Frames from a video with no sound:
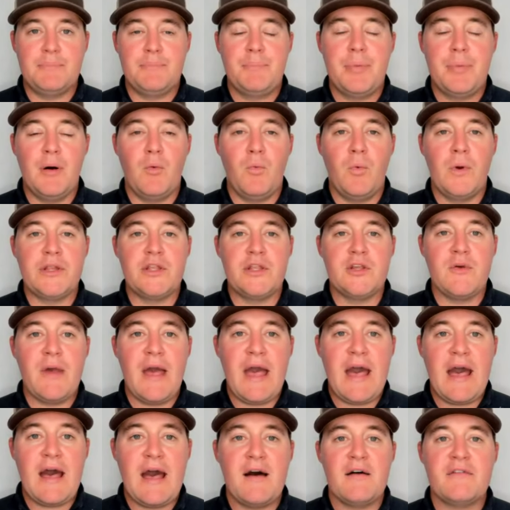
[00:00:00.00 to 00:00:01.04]
But when you
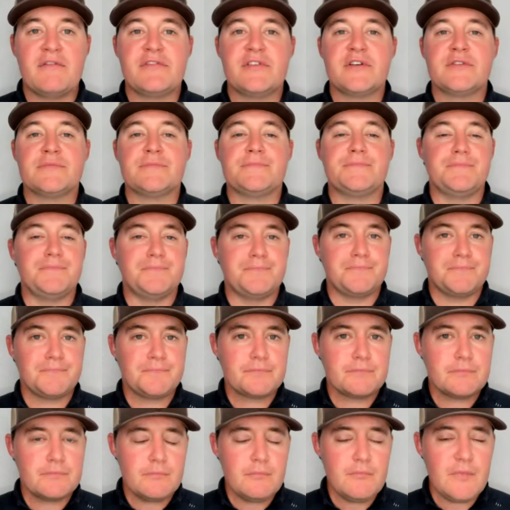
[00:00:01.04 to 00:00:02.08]
have
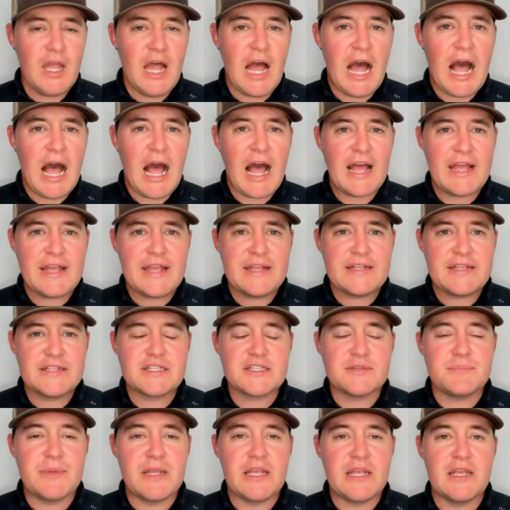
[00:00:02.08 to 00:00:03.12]
high end
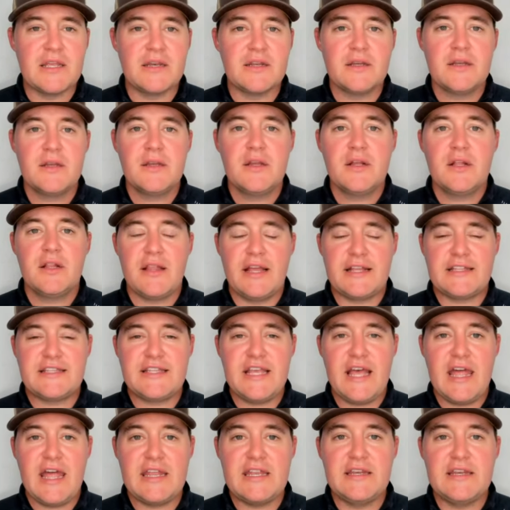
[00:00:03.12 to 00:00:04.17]
speed like
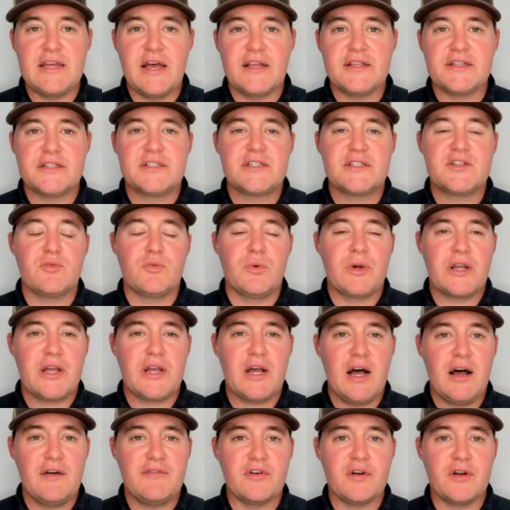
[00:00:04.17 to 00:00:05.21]
Teddy does to
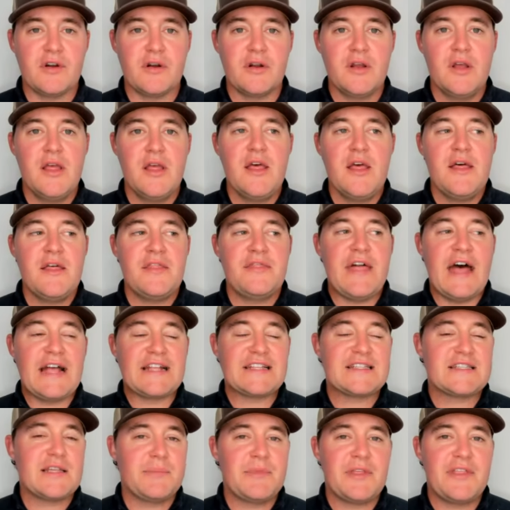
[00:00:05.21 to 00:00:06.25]
recover, that's
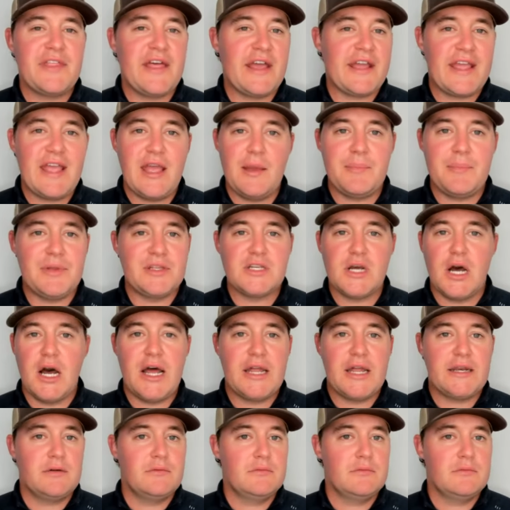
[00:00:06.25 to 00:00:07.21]
something that can't be taught.